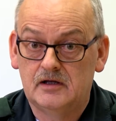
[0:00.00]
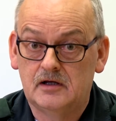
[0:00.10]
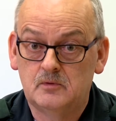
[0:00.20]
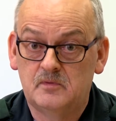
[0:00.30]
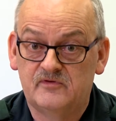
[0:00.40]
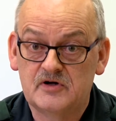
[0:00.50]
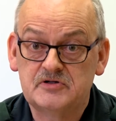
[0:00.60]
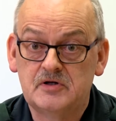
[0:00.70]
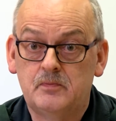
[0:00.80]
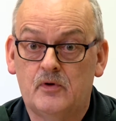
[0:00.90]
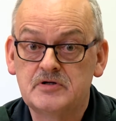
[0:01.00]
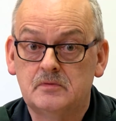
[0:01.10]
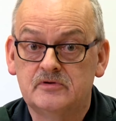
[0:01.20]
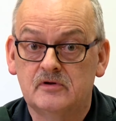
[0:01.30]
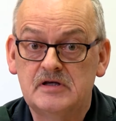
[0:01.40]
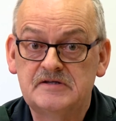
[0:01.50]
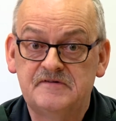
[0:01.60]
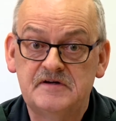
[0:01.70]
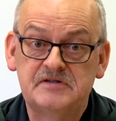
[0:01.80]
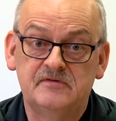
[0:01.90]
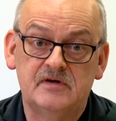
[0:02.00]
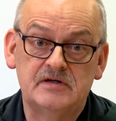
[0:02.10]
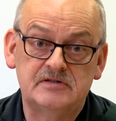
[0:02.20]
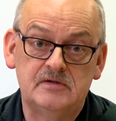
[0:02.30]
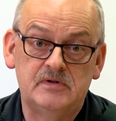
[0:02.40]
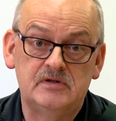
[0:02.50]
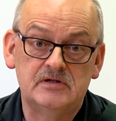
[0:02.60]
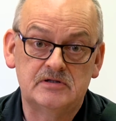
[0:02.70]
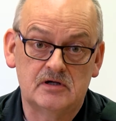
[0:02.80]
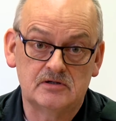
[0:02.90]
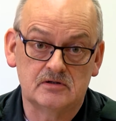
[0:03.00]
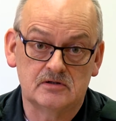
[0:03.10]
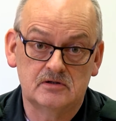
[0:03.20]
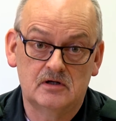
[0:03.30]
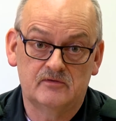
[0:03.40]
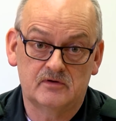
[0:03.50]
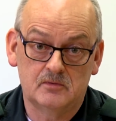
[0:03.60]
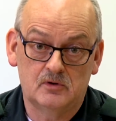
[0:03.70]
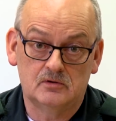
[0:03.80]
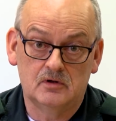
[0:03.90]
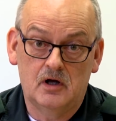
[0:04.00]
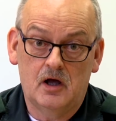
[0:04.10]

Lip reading: It would be virtually impossible to arrange face-to-face CPD sessions for them all.